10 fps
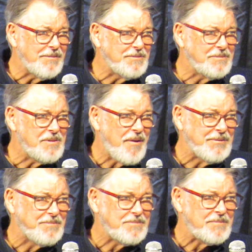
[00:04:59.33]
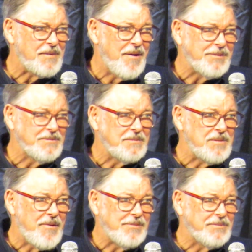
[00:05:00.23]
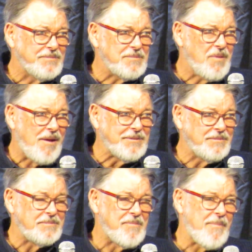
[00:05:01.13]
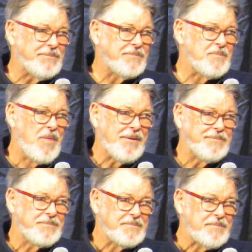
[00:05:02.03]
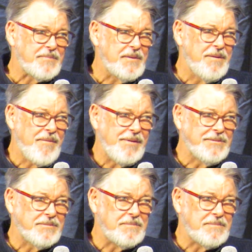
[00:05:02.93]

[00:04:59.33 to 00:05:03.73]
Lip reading: We can't understand, how did Riker stay as the chief of